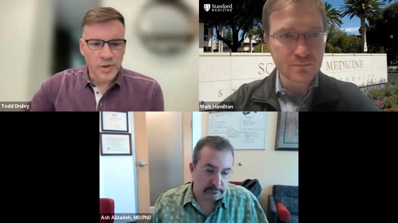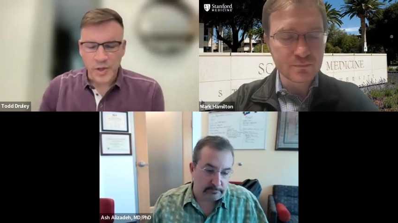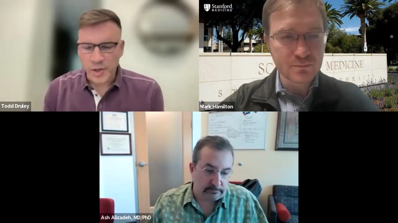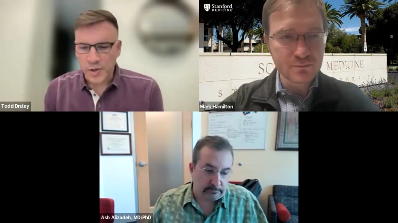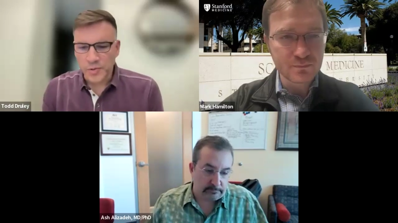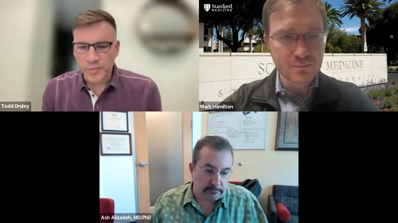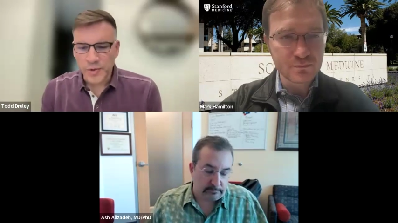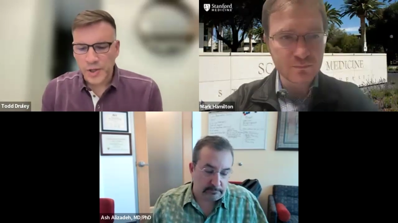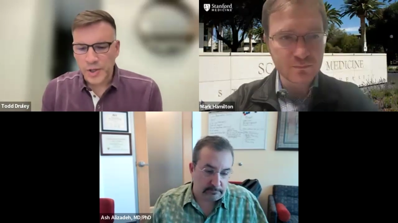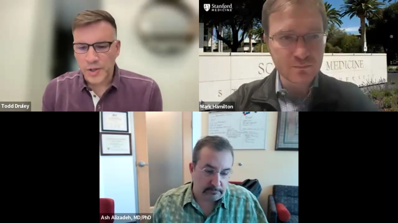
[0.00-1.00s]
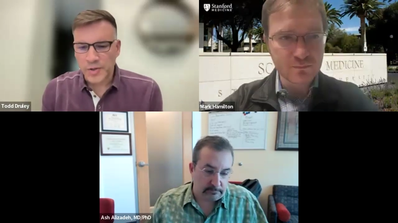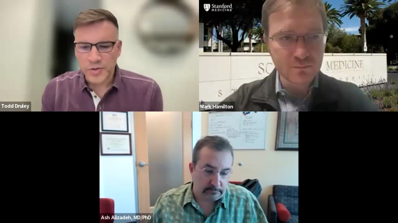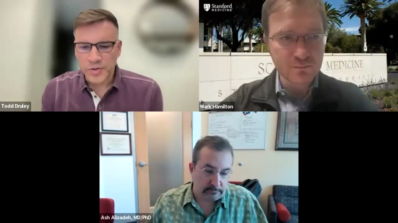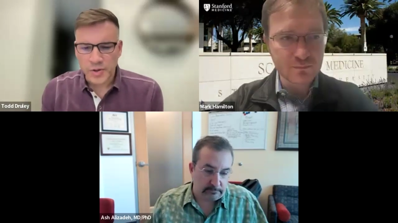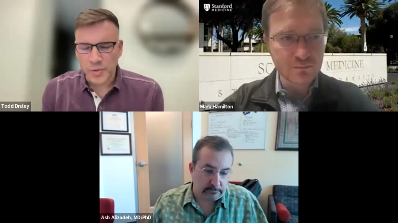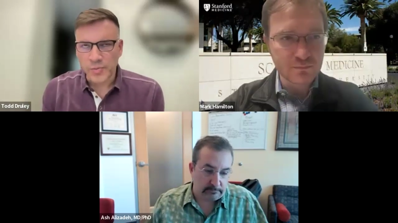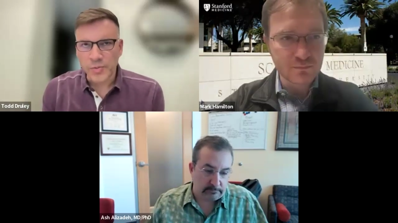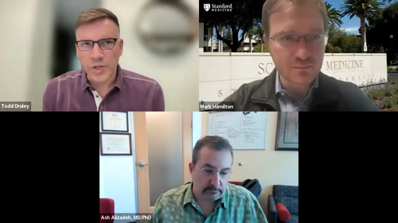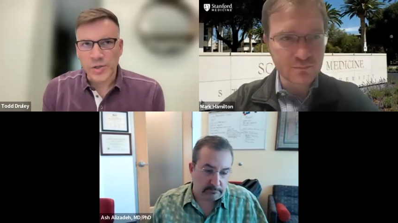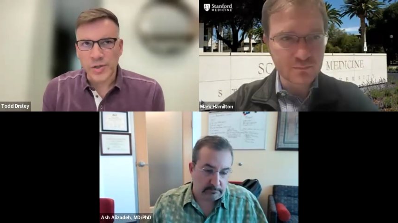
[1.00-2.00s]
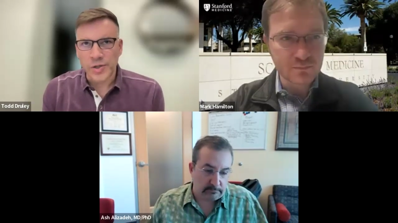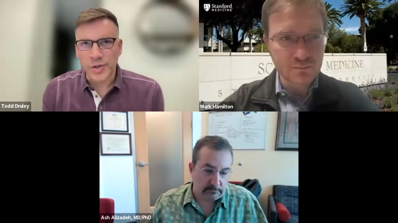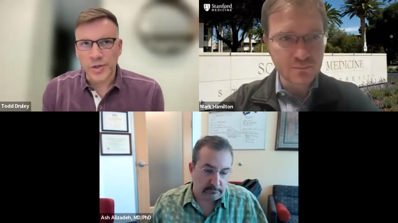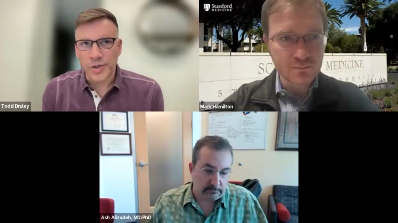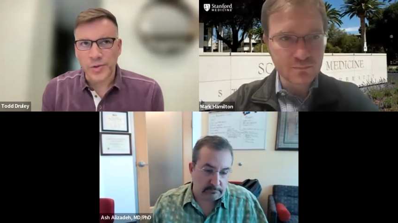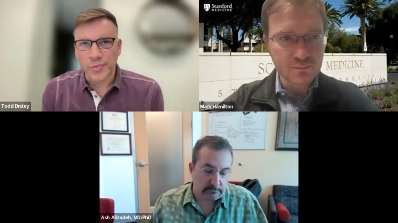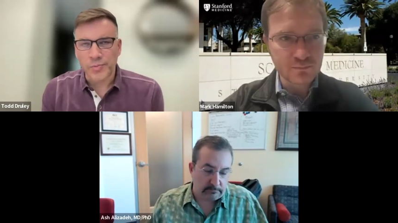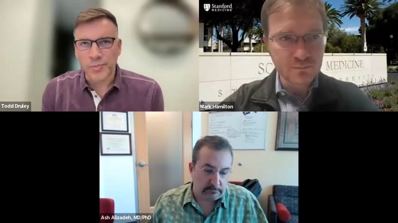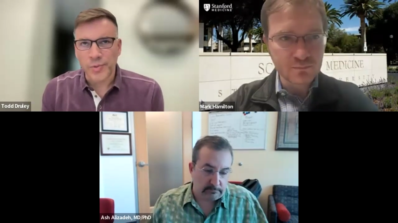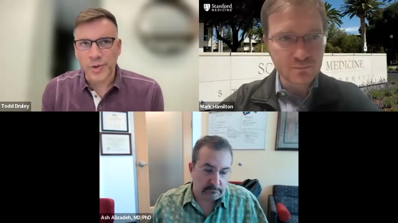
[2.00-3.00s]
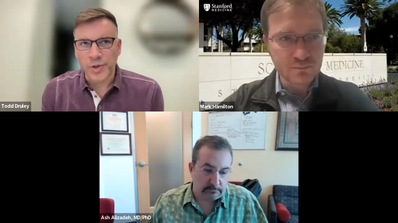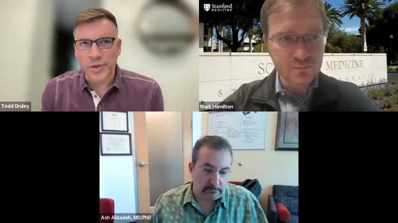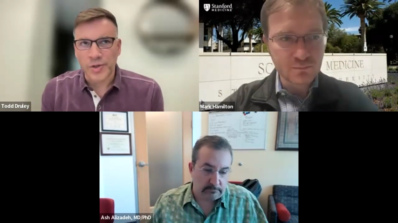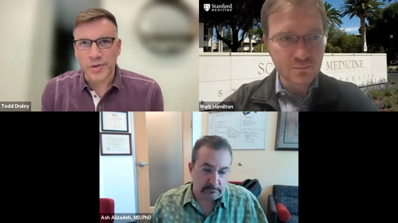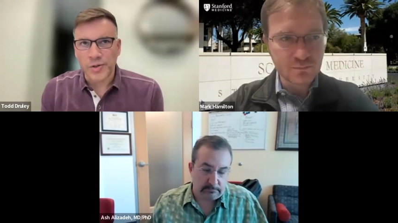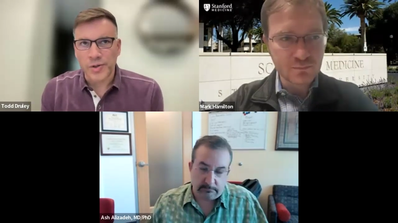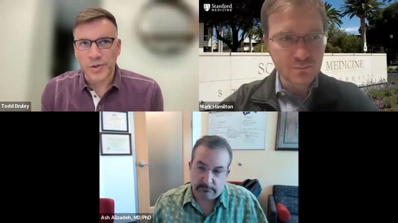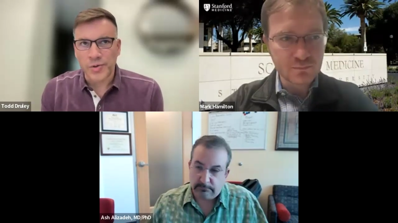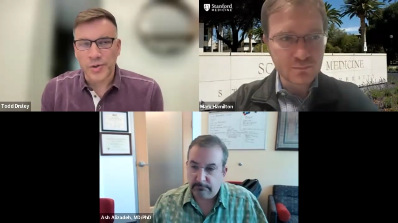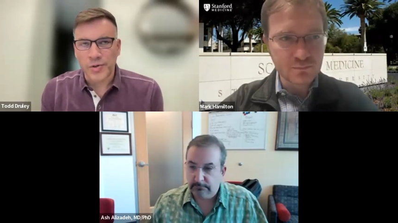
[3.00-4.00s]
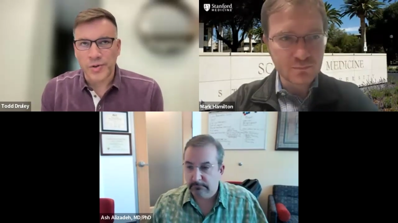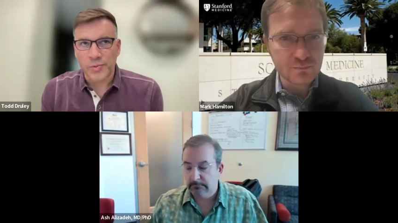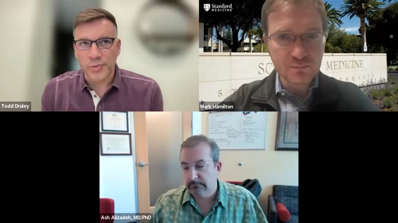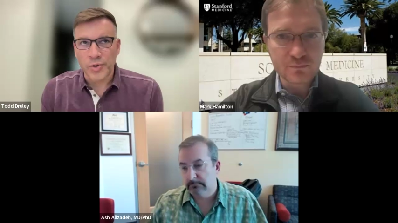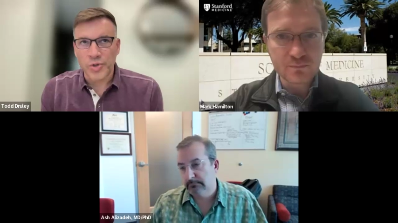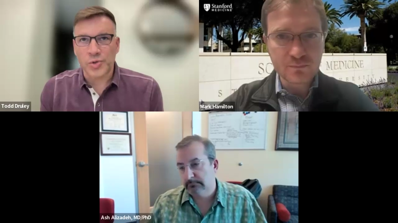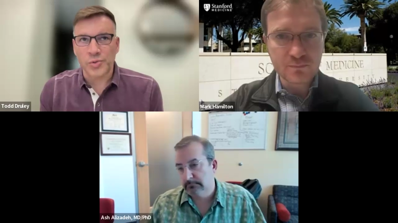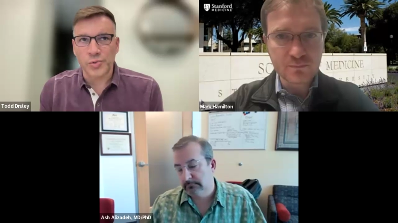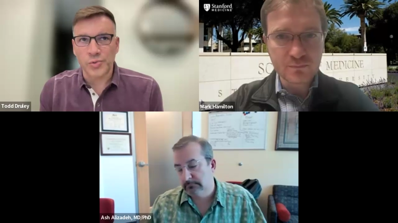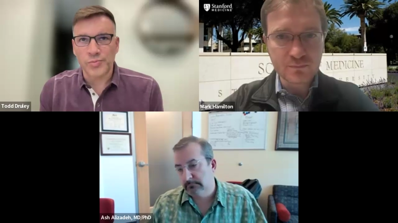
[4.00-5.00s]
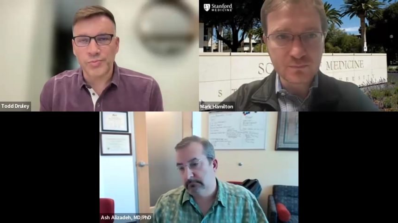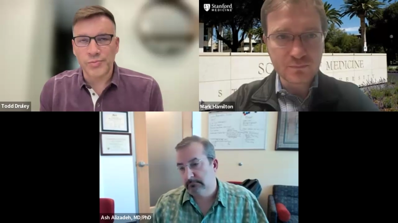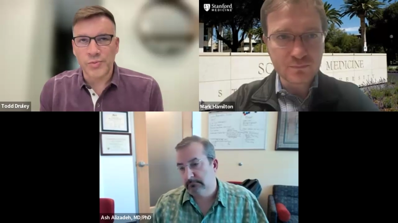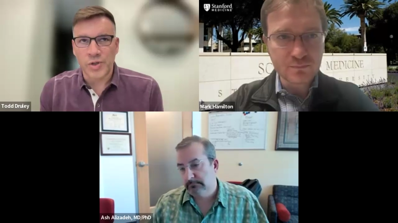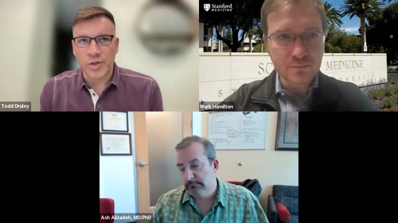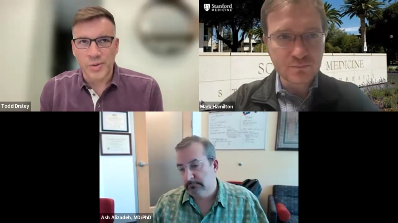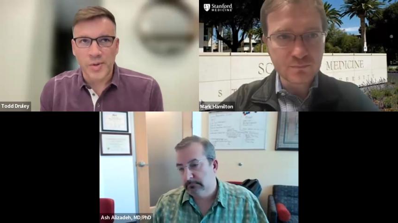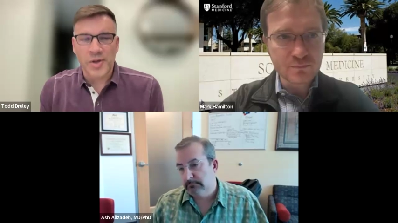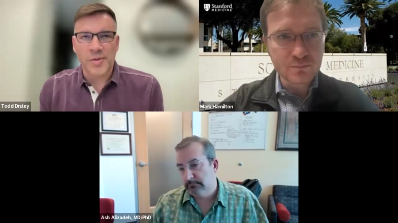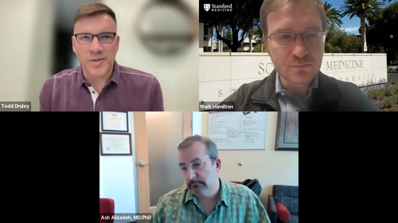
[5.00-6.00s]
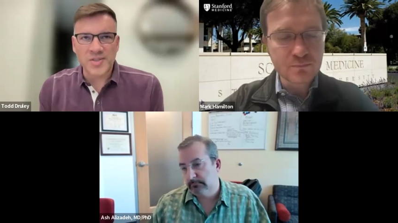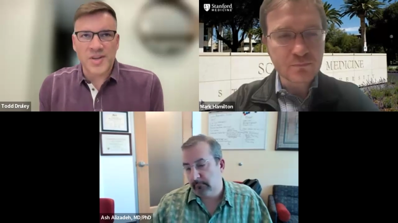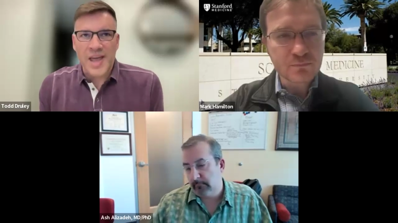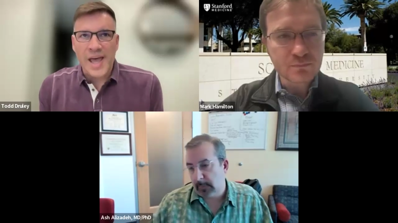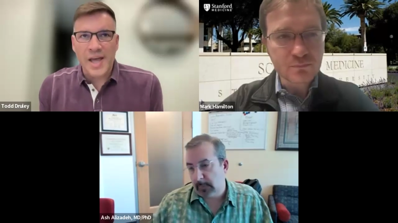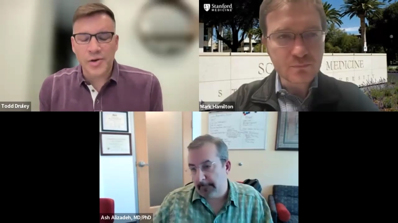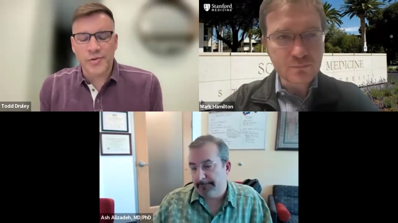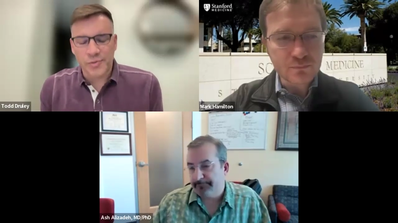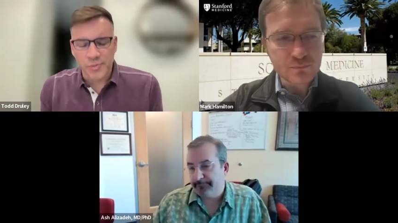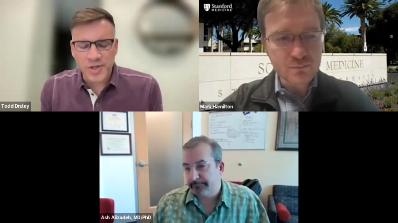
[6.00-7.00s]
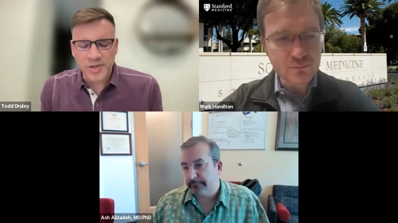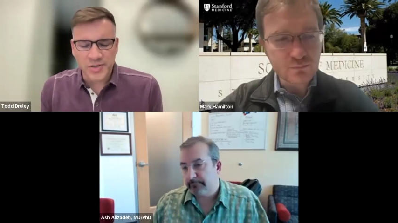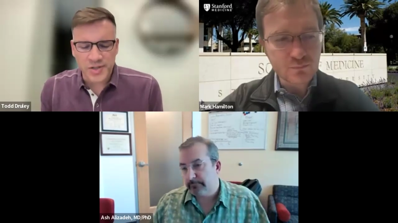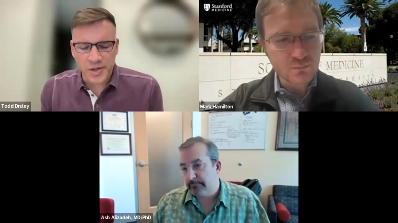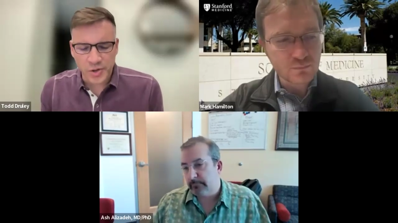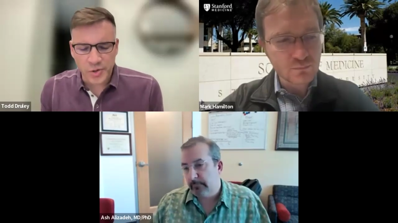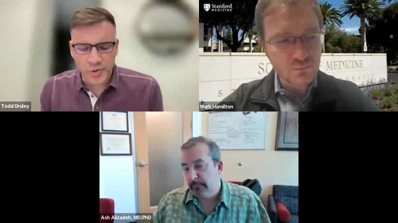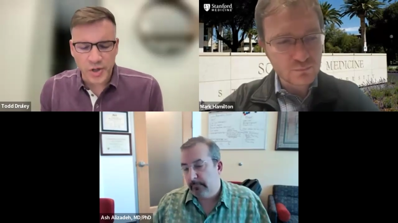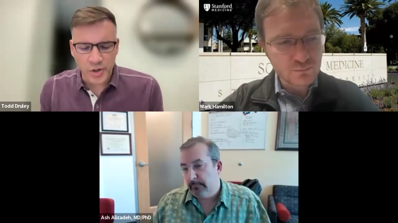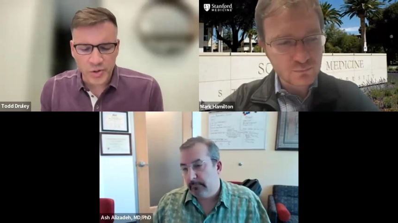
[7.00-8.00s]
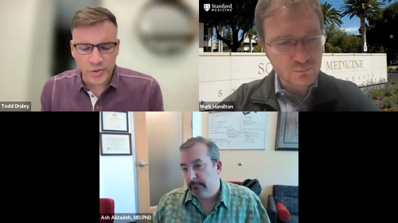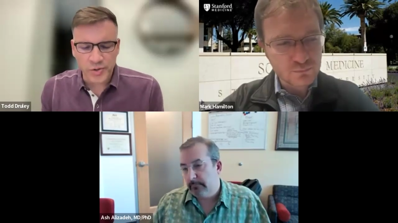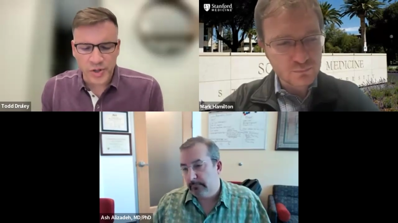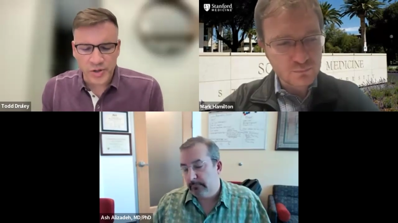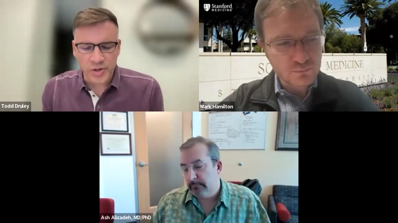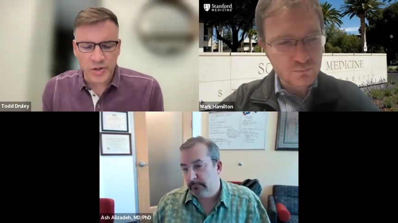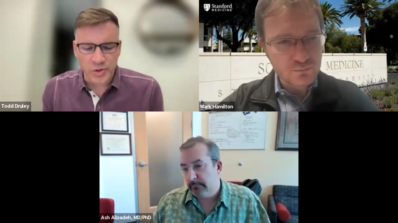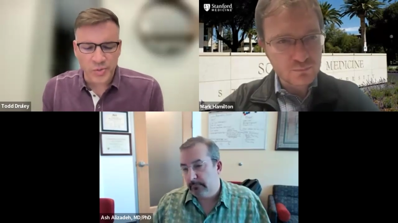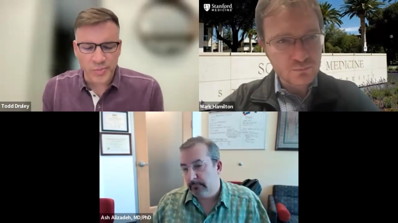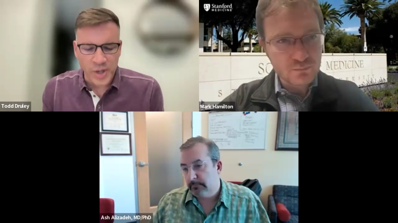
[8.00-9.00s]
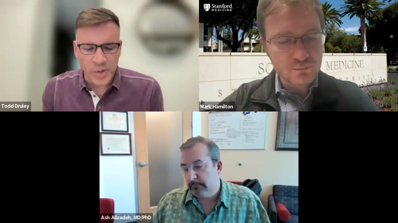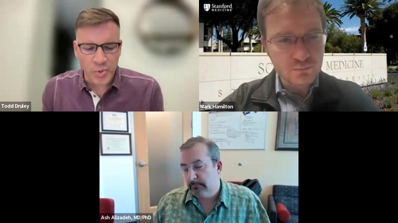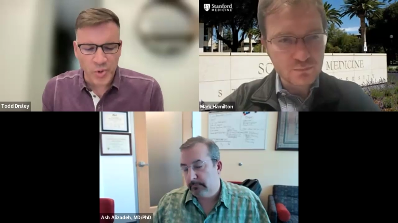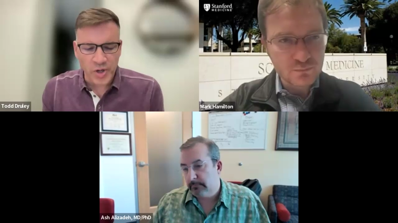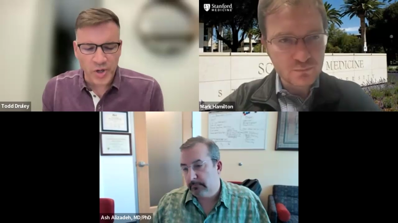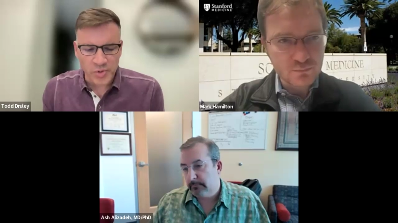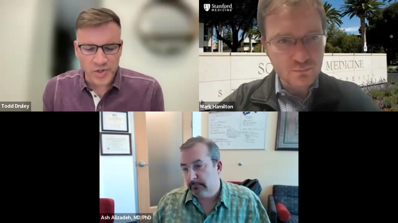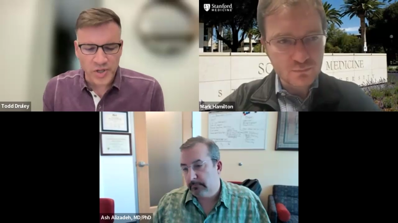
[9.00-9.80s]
Speaker 1: Thank you. And so, you know, it, it, would you is it accurate for me to say that you would conclude that the clonal hematopoietic